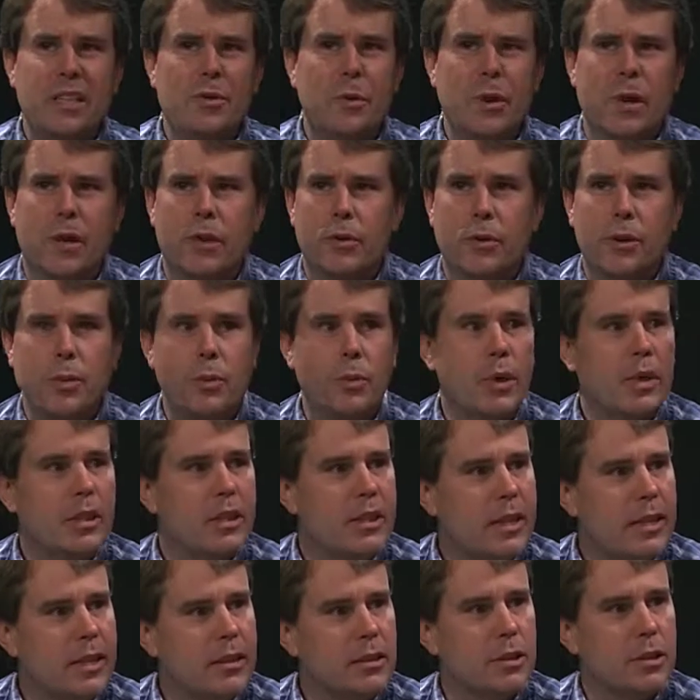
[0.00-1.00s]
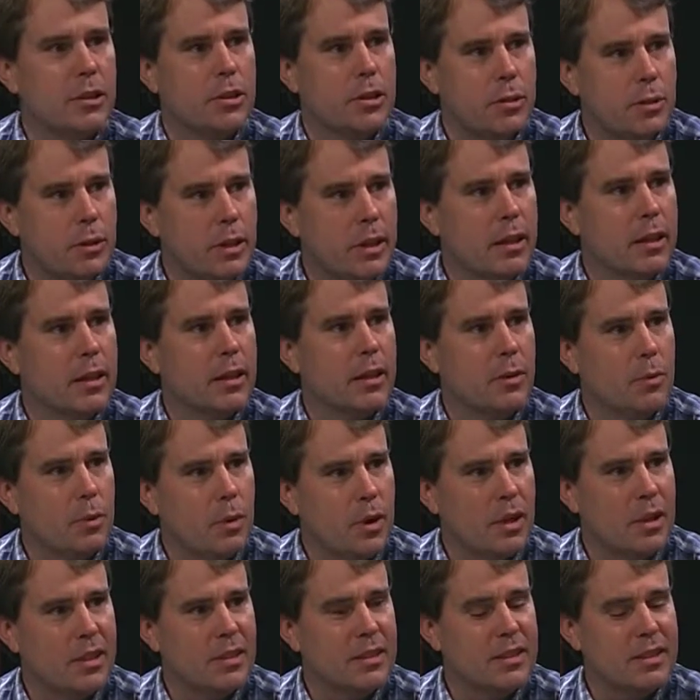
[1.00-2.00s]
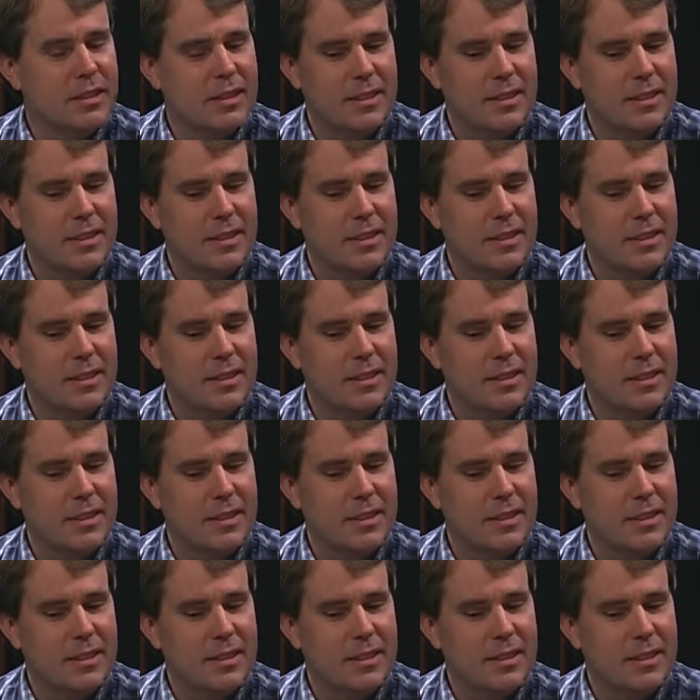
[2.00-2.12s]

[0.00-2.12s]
did what 31 days of shooting, I think it was.